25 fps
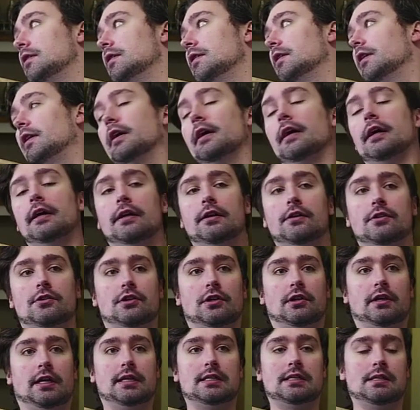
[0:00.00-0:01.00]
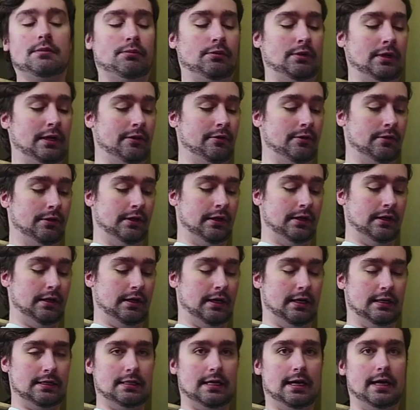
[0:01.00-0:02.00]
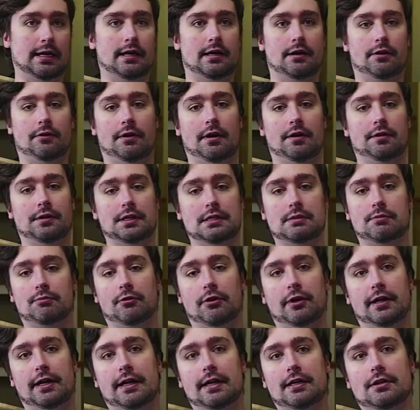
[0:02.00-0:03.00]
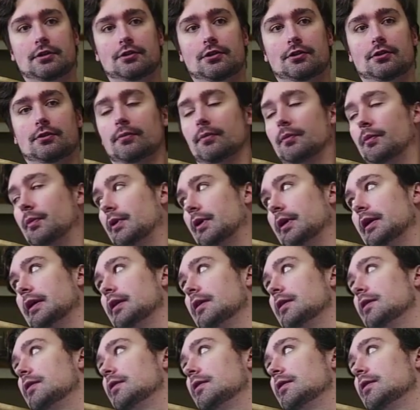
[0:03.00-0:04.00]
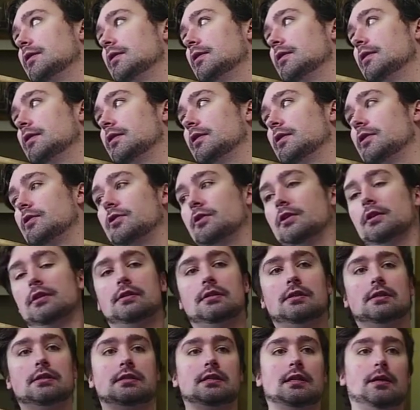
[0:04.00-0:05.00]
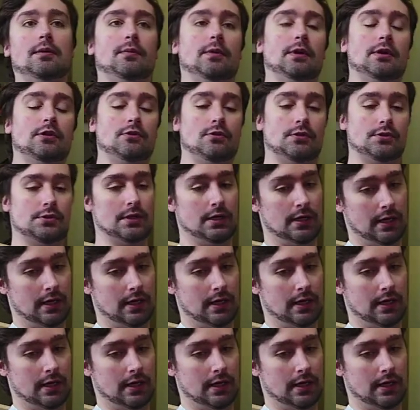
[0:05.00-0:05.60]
and she likes to play with it. I tied it around this branch, but she doesn't seem interested in